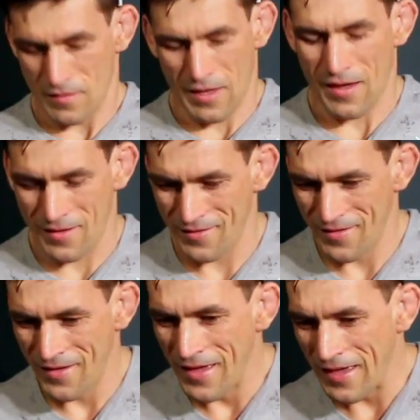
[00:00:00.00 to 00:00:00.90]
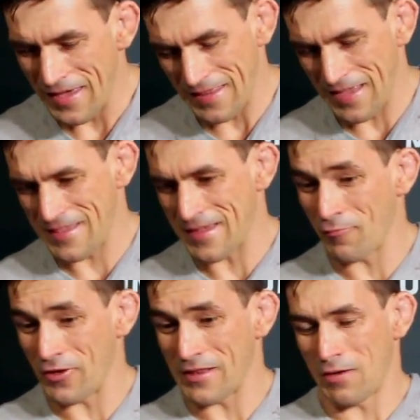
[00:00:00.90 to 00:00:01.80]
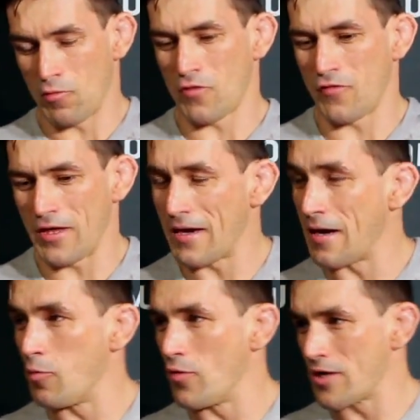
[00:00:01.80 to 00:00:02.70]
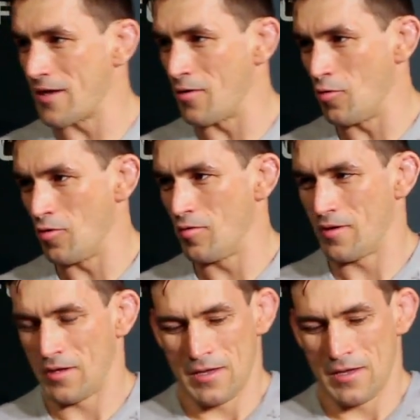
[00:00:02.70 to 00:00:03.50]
Yeah. It's just the whole thing. Yeah, that's something that I was thinking a couple weeks ago,